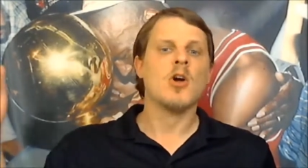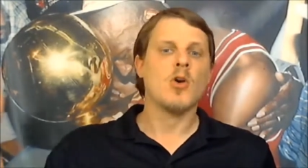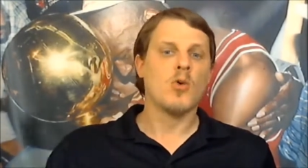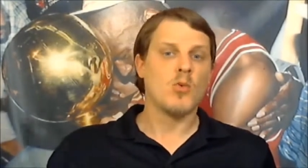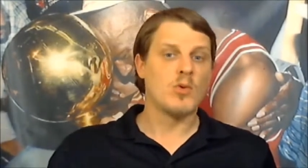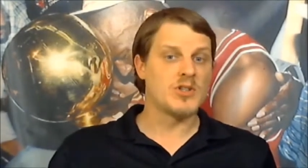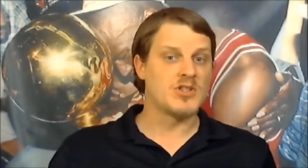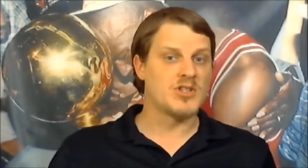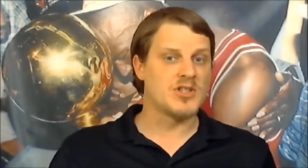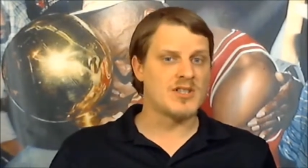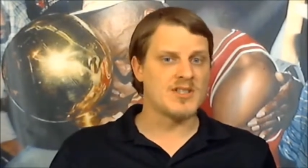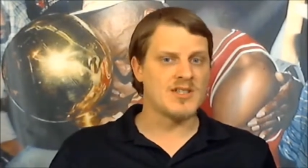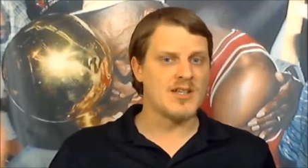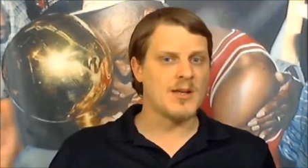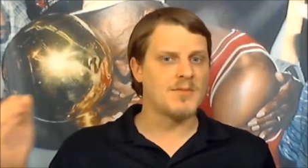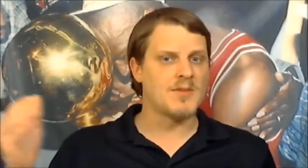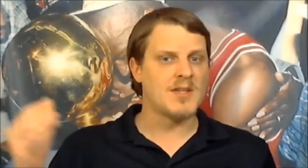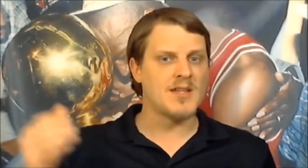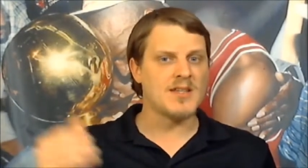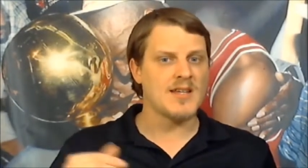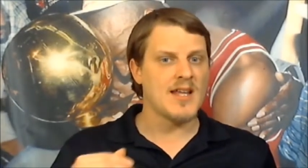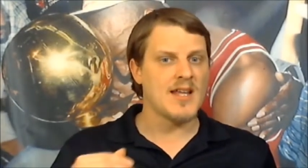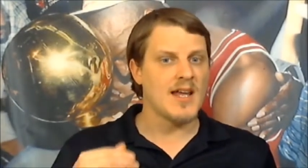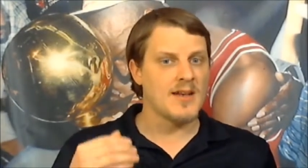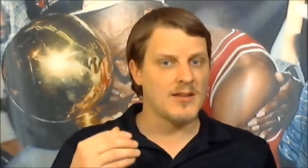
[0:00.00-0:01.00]
which is
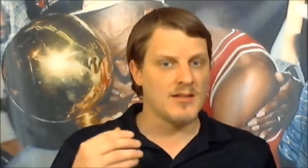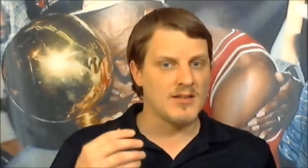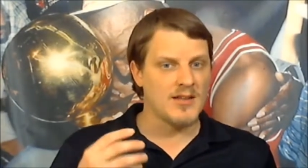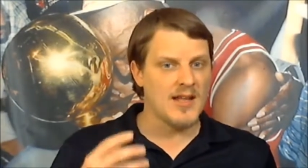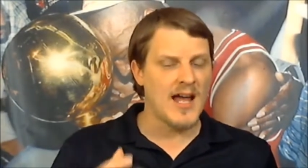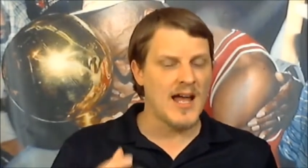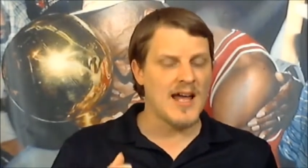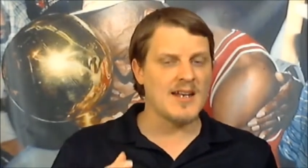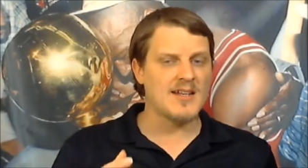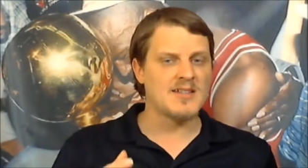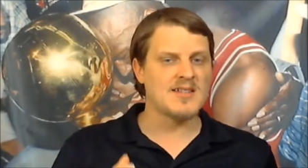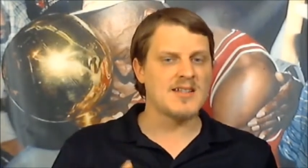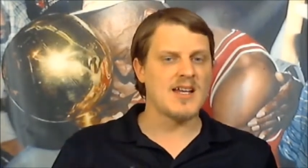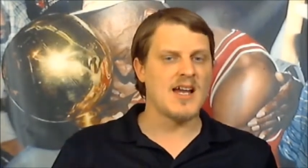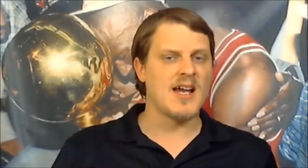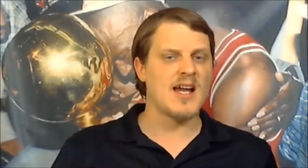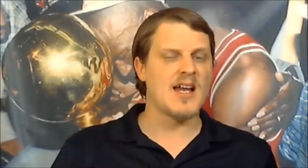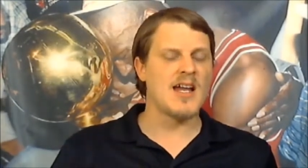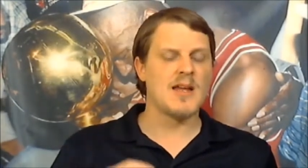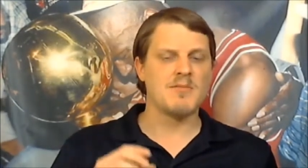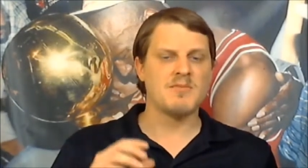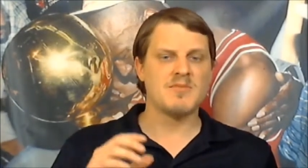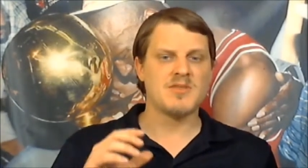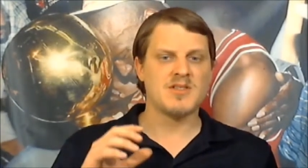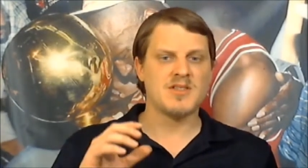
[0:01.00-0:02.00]
something that a lot of
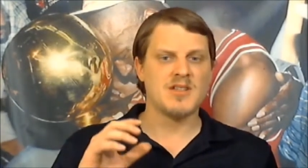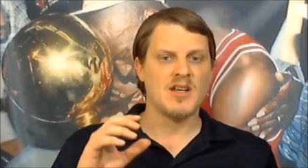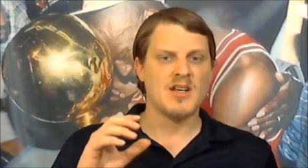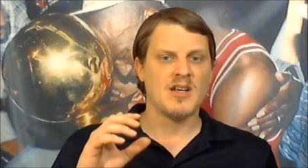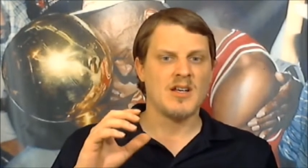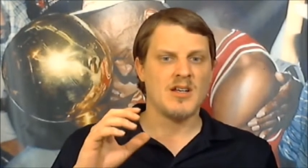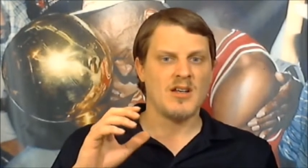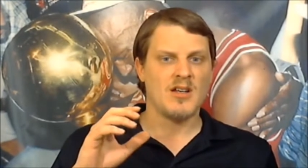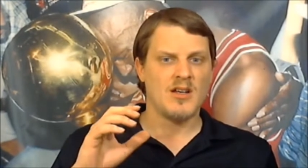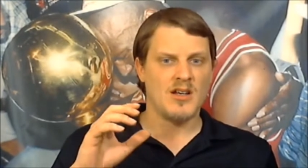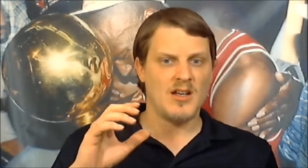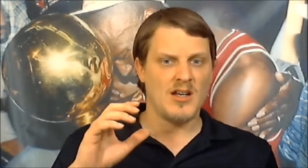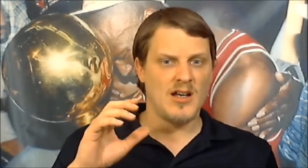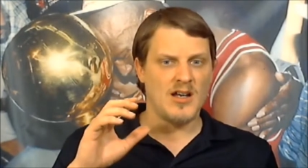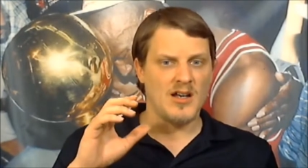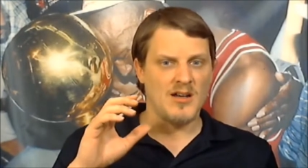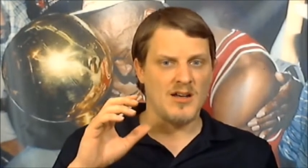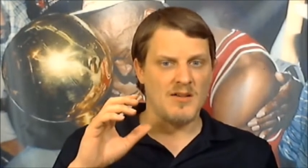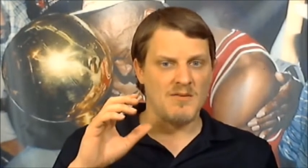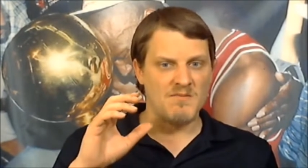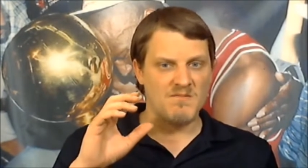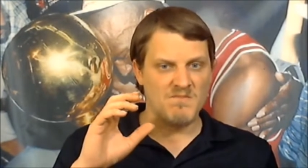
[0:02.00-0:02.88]
times uh,